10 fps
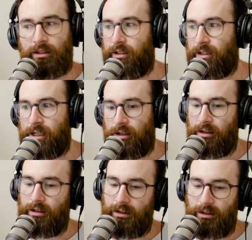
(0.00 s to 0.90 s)
It's like,
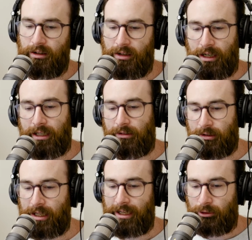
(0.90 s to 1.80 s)

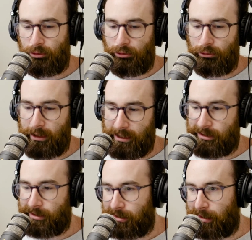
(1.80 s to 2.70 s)
okay, cool. It's
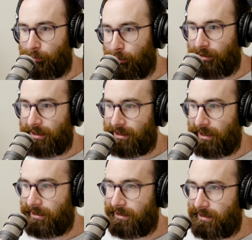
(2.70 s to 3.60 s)
just like Bernie
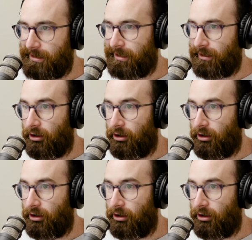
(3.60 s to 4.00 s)
Sanders sitting.